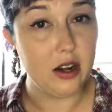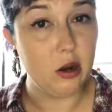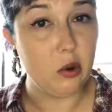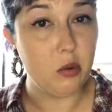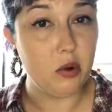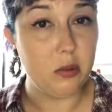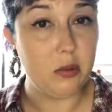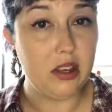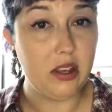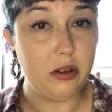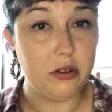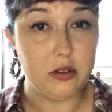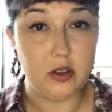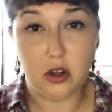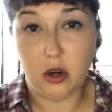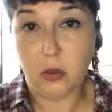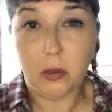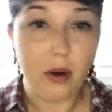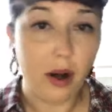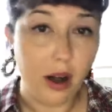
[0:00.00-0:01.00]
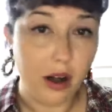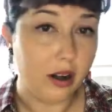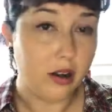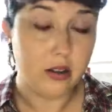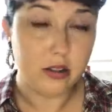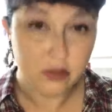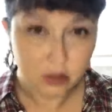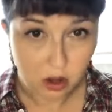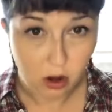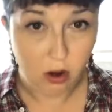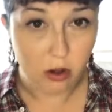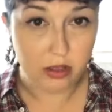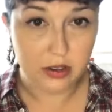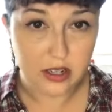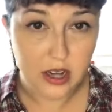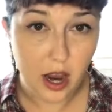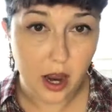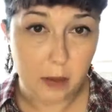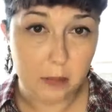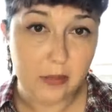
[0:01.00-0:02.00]
and would be using your product all the
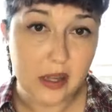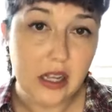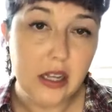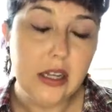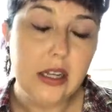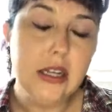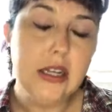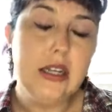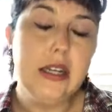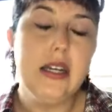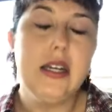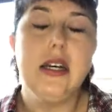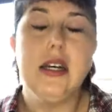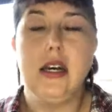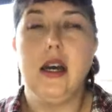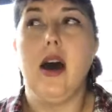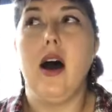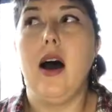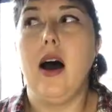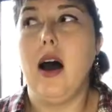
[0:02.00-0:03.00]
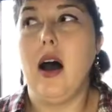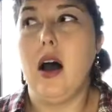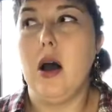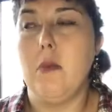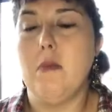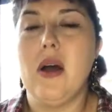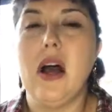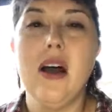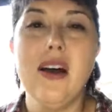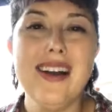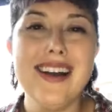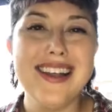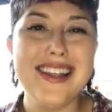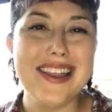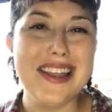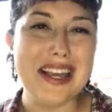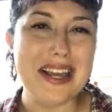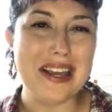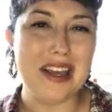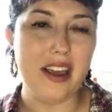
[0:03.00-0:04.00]
time?
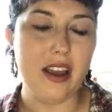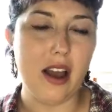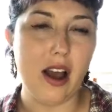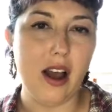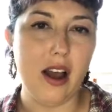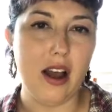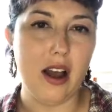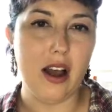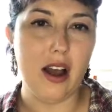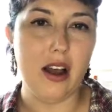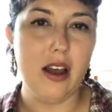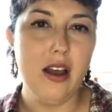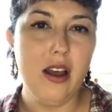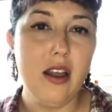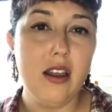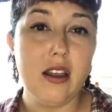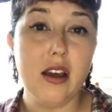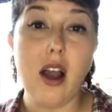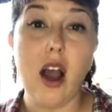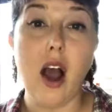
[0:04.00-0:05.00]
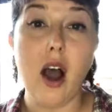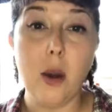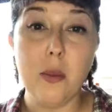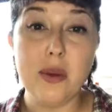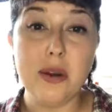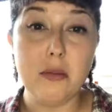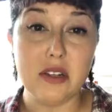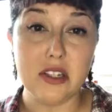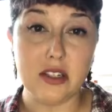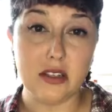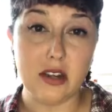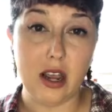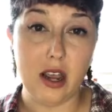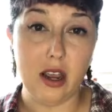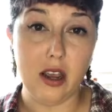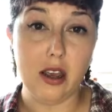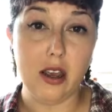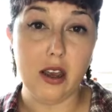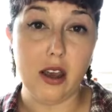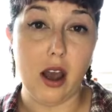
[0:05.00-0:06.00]
The common
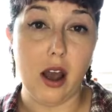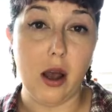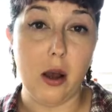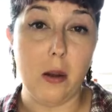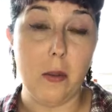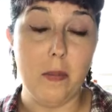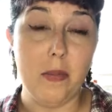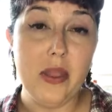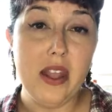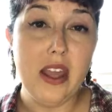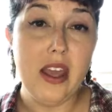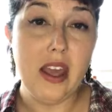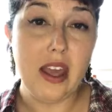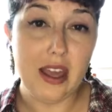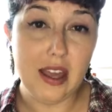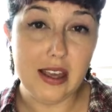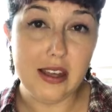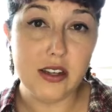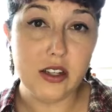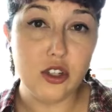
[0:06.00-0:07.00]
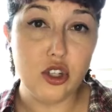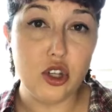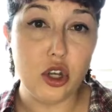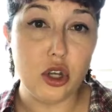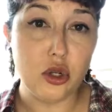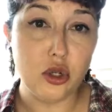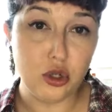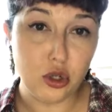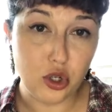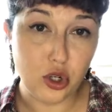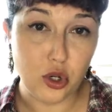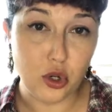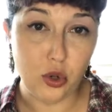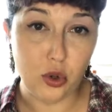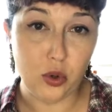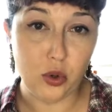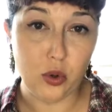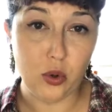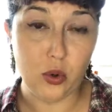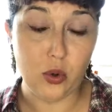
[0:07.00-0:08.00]
mistake is
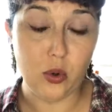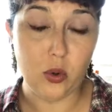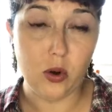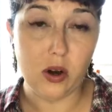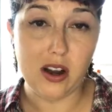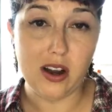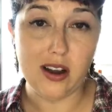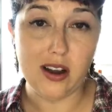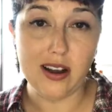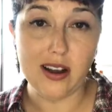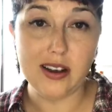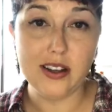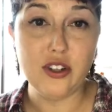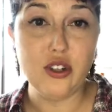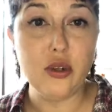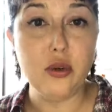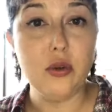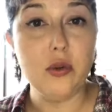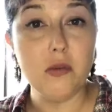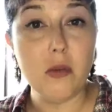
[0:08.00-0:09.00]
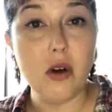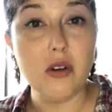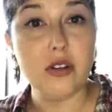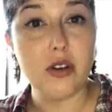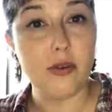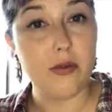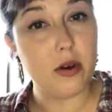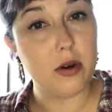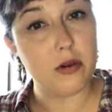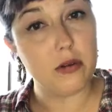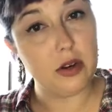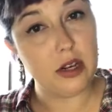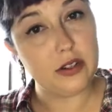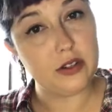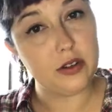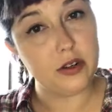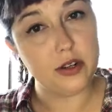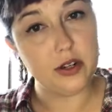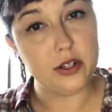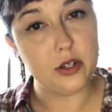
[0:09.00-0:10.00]
to do most of your
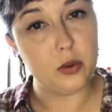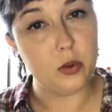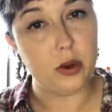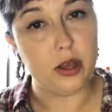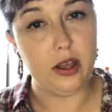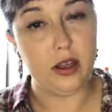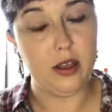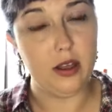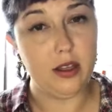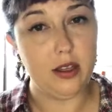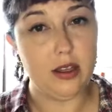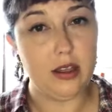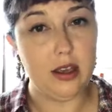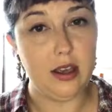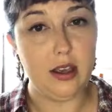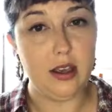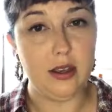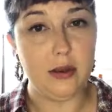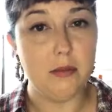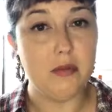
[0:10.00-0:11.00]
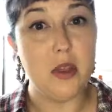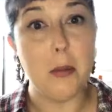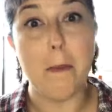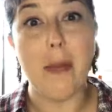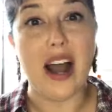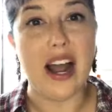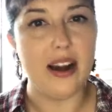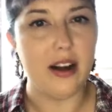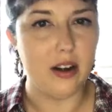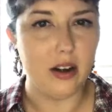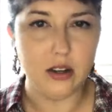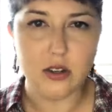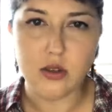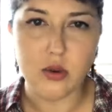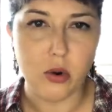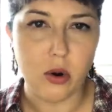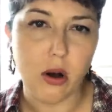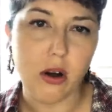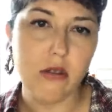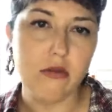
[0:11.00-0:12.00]
research with the buyers
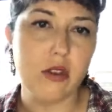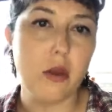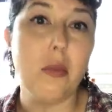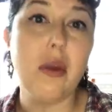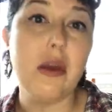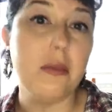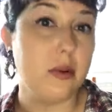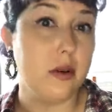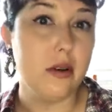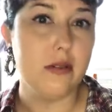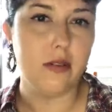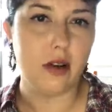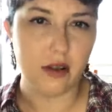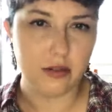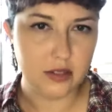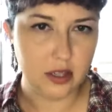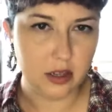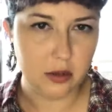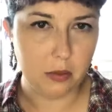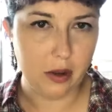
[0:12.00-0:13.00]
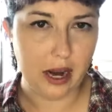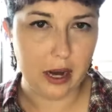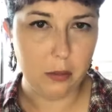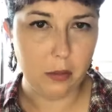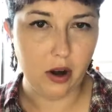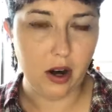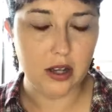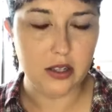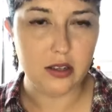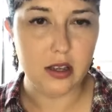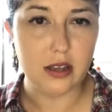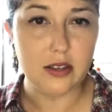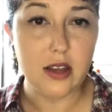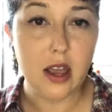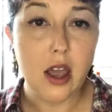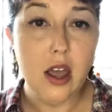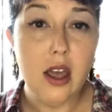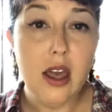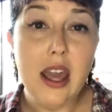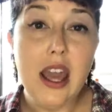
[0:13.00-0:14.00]
or the people involved in the buying process,
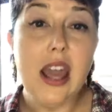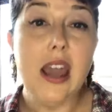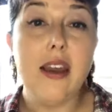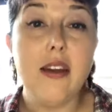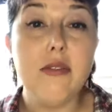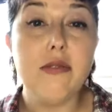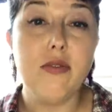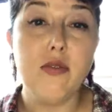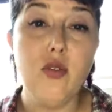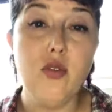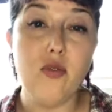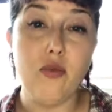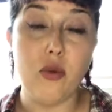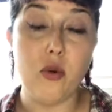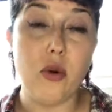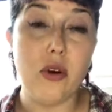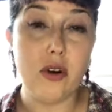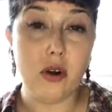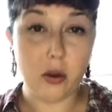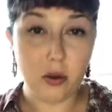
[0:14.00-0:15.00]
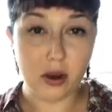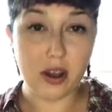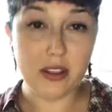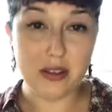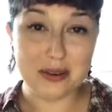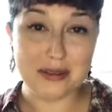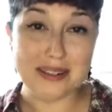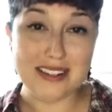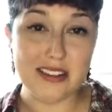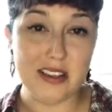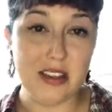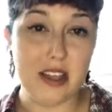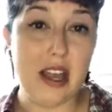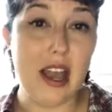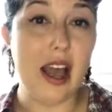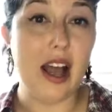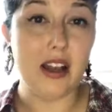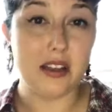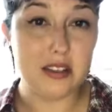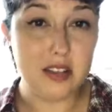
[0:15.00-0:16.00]
if for no other reason the
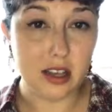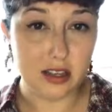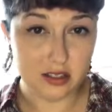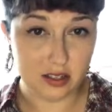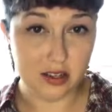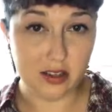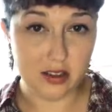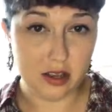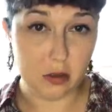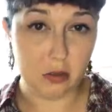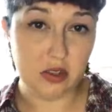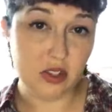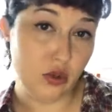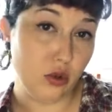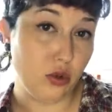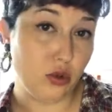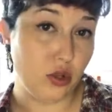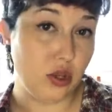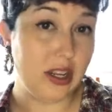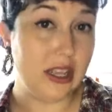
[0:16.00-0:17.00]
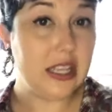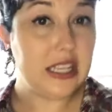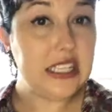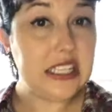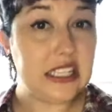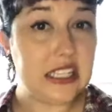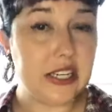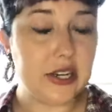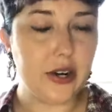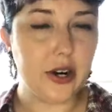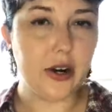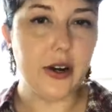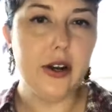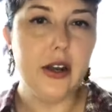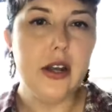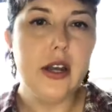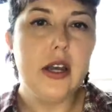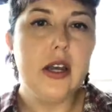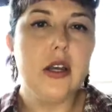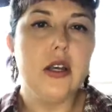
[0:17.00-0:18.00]
access to them is usually easier.
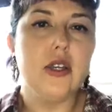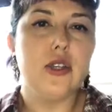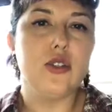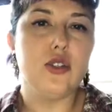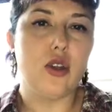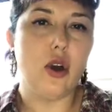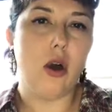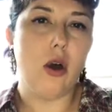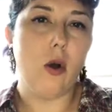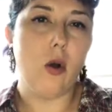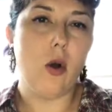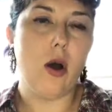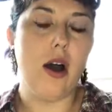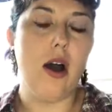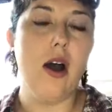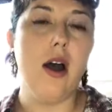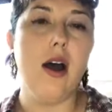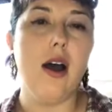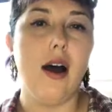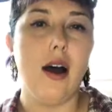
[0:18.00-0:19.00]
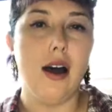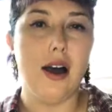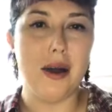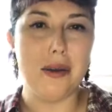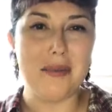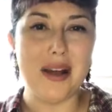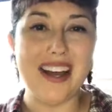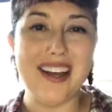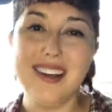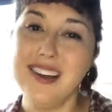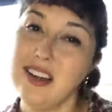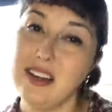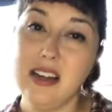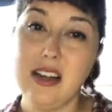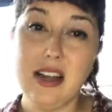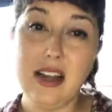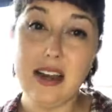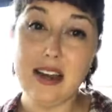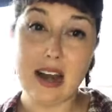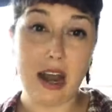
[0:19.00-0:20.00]
So
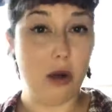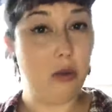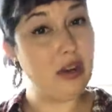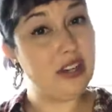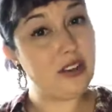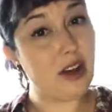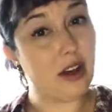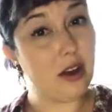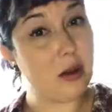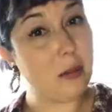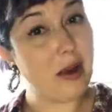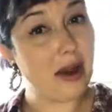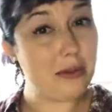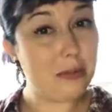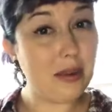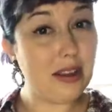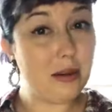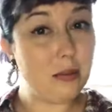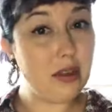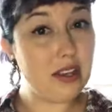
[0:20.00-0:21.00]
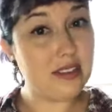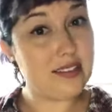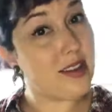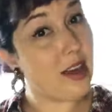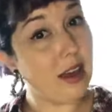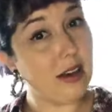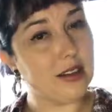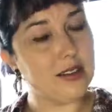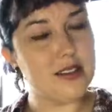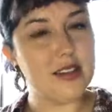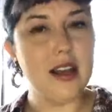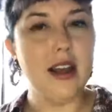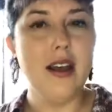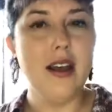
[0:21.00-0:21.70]
now we talk about B2B sales.